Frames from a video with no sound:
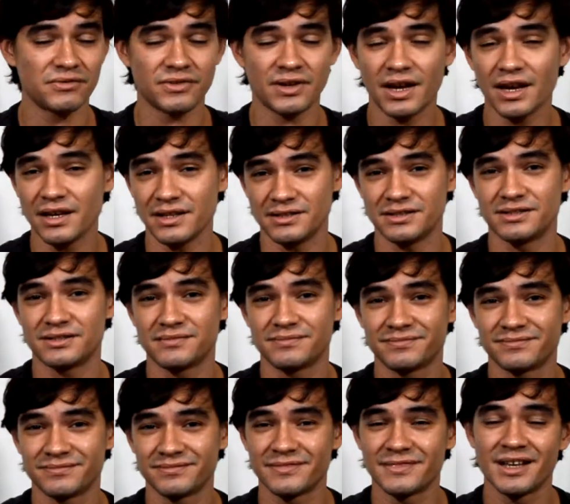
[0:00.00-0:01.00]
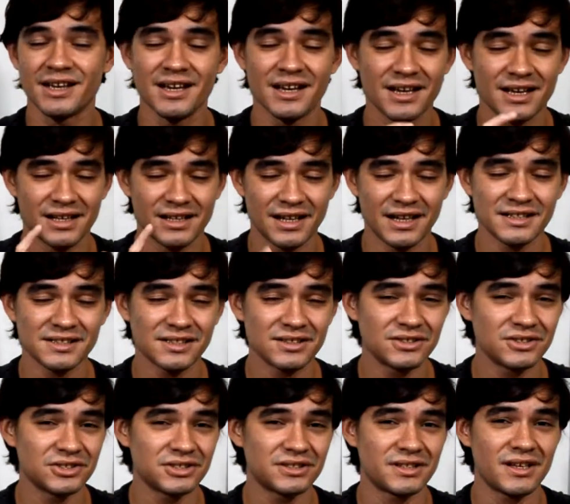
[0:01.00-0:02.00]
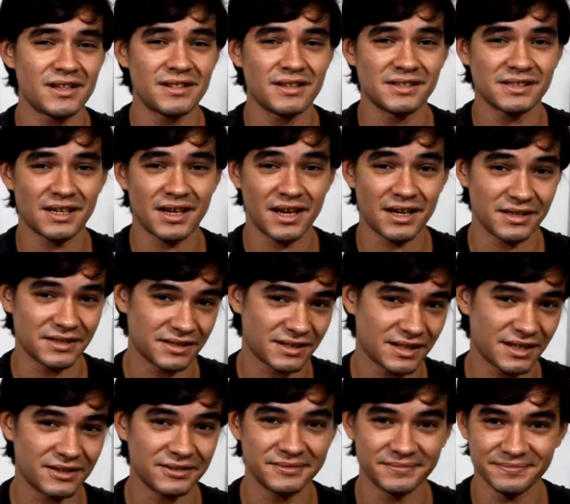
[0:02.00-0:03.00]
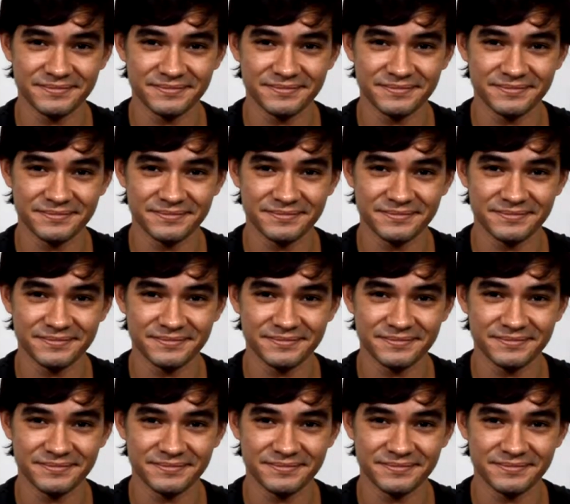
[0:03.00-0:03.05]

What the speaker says: case. Let's understand this case now.